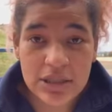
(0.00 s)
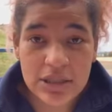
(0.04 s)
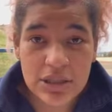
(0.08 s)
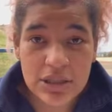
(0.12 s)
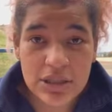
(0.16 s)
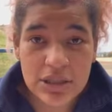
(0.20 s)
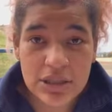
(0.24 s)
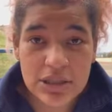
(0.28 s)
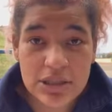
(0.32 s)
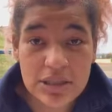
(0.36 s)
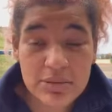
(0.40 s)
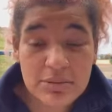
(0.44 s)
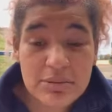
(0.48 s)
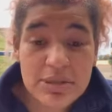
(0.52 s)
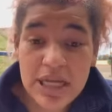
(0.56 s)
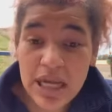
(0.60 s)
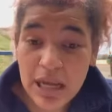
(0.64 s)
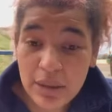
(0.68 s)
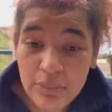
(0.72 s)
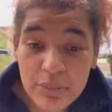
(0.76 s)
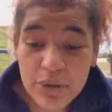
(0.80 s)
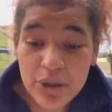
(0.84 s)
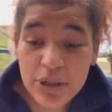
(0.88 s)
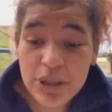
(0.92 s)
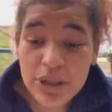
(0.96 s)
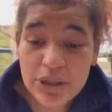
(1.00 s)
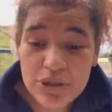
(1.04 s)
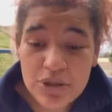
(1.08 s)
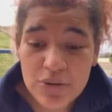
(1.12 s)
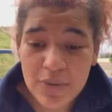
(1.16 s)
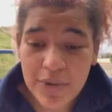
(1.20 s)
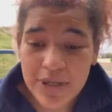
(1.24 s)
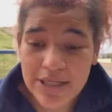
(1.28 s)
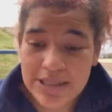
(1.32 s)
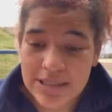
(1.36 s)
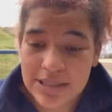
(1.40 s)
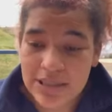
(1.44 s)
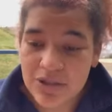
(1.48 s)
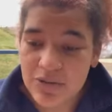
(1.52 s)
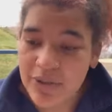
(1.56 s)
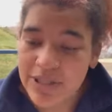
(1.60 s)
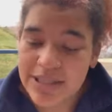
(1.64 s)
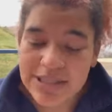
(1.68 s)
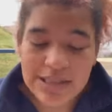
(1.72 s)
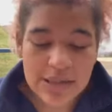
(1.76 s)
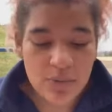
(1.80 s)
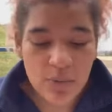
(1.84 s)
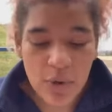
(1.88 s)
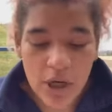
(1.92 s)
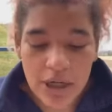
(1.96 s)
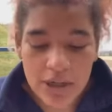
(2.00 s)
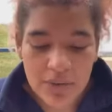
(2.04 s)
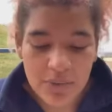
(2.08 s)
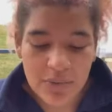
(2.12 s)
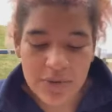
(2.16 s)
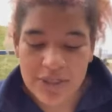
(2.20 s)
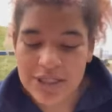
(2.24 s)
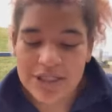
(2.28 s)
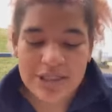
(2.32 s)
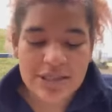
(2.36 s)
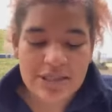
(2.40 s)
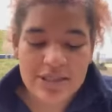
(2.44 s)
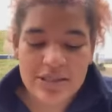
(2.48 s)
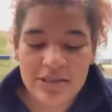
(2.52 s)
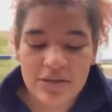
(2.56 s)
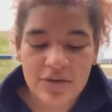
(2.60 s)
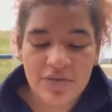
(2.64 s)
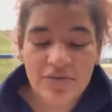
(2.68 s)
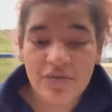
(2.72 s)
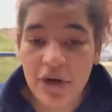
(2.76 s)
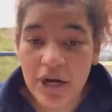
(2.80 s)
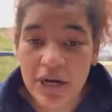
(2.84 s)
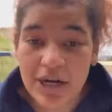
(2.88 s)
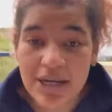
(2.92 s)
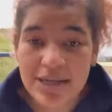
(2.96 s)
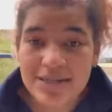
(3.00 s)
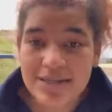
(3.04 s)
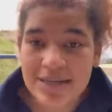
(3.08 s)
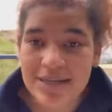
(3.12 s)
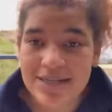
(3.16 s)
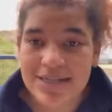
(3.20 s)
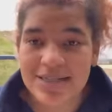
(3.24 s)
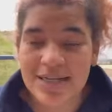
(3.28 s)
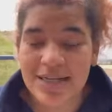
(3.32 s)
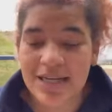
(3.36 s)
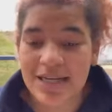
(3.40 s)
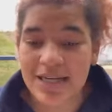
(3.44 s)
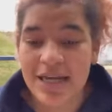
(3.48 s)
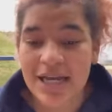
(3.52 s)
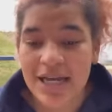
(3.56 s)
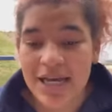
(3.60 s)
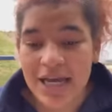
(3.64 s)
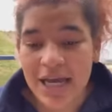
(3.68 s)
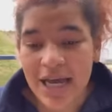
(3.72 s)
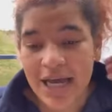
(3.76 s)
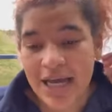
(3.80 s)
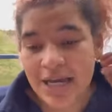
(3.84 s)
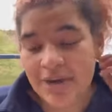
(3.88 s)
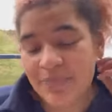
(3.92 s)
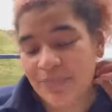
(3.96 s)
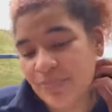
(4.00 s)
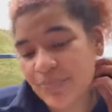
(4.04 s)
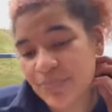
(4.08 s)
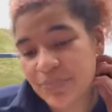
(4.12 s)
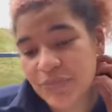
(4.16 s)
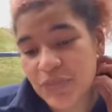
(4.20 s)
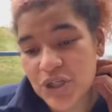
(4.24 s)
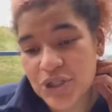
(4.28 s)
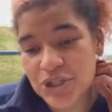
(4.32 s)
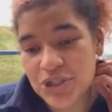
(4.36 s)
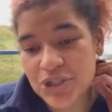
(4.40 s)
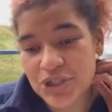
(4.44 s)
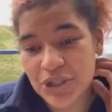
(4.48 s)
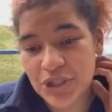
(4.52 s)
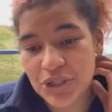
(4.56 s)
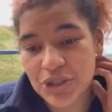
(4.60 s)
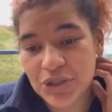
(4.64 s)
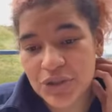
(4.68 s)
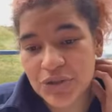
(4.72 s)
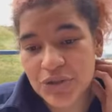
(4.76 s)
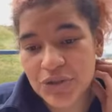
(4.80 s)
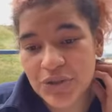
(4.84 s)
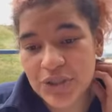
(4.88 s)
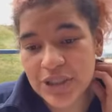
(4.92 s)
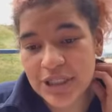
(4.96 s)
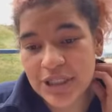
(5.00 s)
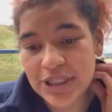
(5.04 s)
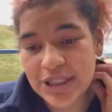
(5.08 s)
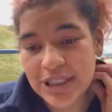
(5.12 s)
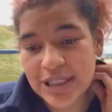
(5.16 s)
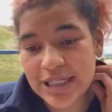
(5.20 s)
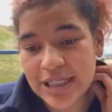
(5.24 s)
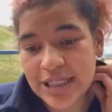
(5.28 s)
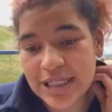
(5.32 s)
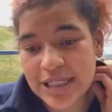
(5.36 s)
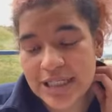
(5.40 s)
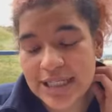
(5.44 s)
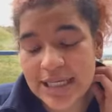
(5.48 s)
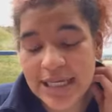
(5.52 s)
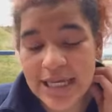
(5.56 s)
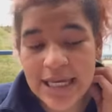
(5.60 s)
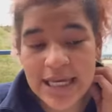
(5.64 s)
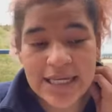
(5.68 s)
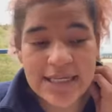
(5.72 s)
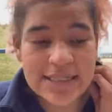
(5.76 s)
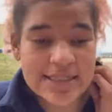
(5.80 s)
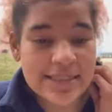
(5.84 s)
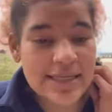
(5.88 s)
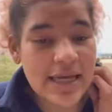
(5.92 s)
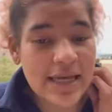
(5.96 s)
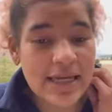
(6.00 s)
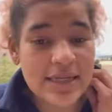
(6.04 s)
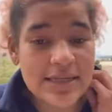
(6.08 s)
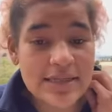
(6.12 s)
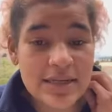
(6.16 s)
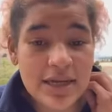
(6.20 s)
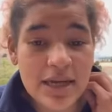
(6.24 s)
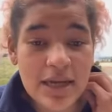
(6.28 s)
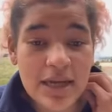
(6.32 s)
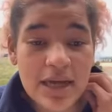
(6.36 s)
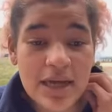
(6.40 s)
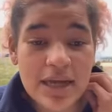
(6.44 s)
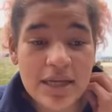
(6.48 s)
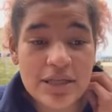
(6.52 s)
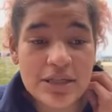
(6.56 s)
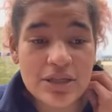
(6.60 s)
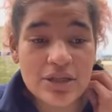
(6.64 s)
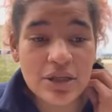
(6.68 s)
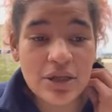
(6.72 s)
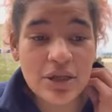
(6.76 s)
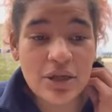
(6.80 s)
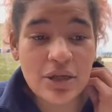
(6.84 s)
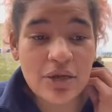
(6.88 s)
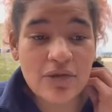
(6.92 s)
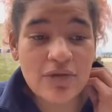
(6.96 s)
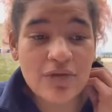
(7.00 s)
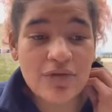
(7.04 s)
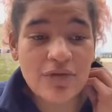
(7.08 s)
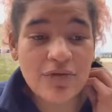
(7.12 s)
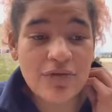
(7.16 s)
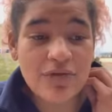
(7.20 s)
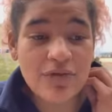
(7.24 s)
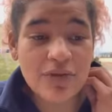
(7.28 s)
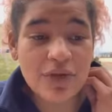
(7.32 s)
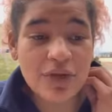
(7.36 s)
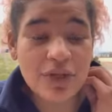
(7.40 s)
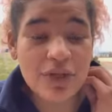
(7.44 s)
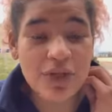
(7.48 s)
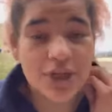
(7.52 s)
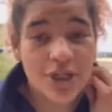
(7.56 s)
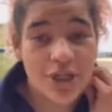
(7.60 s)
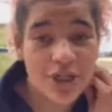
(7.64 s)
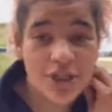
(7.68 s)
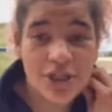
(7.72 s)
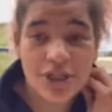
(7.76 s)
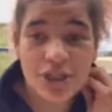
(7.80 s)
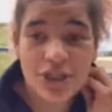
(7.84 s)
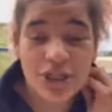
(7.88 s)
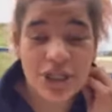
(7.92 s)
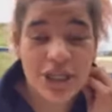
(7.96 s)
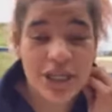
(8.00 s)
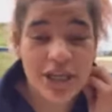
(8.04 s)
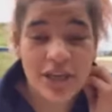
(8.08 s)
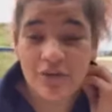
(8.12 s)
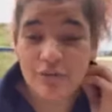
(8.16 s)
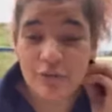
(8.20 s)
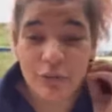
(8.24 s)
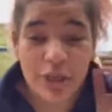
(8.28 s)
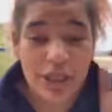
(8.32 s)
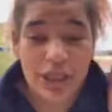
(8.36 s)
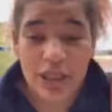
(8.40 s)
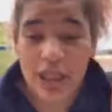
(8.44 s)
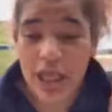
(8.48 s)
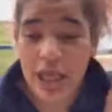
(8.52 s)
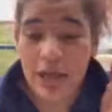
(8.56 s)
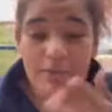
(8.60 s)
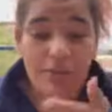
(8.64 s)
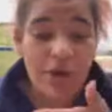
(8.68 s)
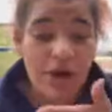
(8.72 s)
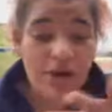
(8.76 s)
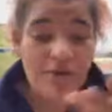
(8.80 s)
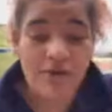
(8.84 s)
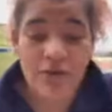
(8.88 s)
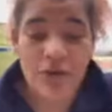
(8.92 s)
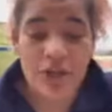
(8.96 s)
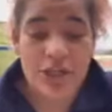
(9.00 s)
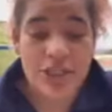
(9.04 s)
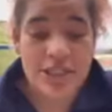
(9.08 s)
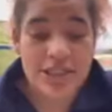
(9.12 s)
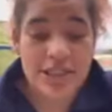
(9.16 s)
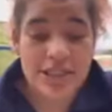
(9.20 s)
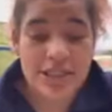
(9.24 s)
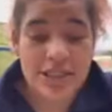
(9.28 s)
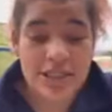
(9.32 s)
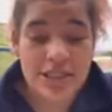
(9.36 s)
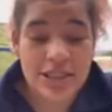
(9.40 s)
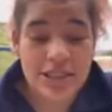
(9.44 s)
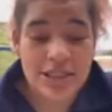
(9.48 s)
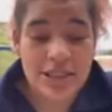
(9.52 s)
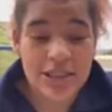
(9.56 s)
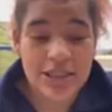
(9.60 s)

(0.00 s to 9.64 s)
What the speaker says: September 2021, which is very exciting. So the King's Head kind of gave me like my first,